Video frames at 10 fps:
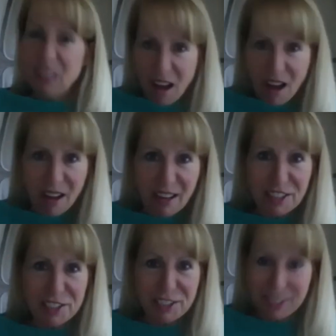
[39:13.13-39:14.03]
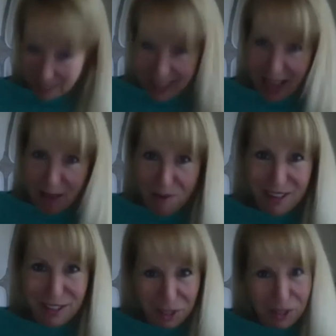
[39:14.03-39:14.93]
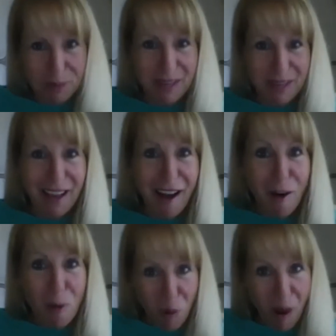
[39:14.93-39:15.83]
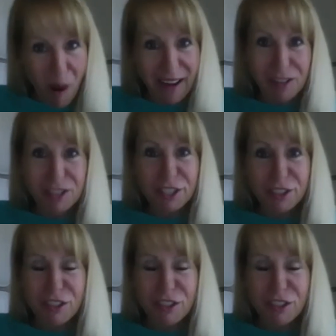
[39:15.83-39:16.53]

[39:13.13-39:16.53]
gosh, that one took me a while. yeah.